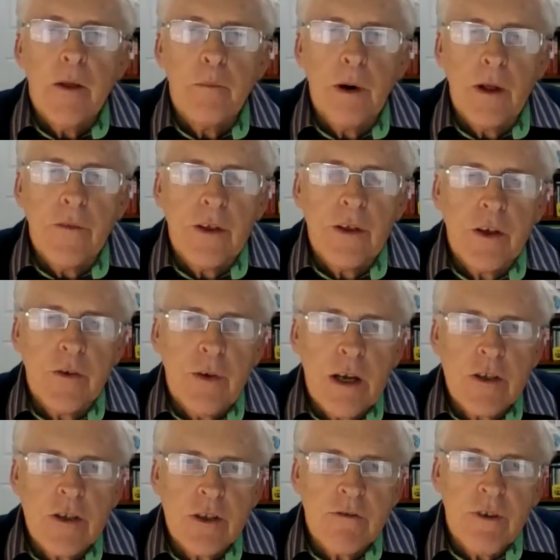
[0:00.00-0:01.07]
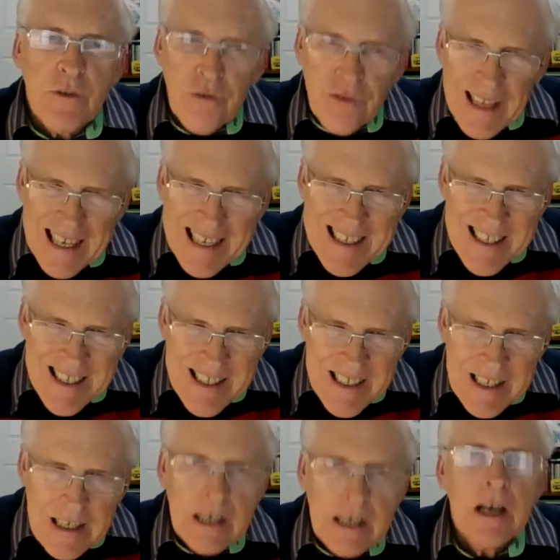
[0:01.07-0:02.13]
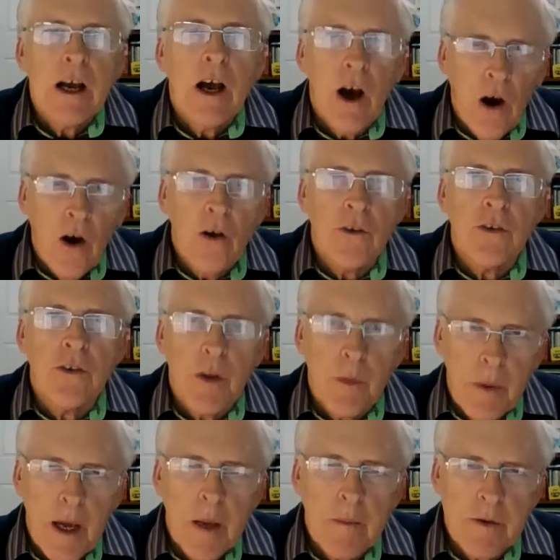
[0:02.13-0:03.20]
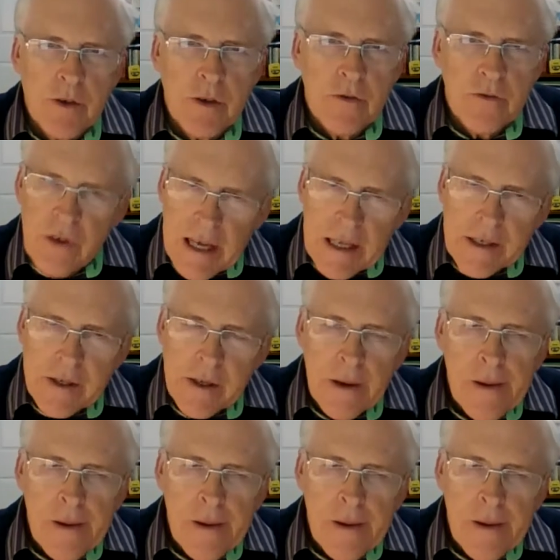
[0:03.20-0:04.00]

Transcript: but that you've actually reflected on the papers you've read.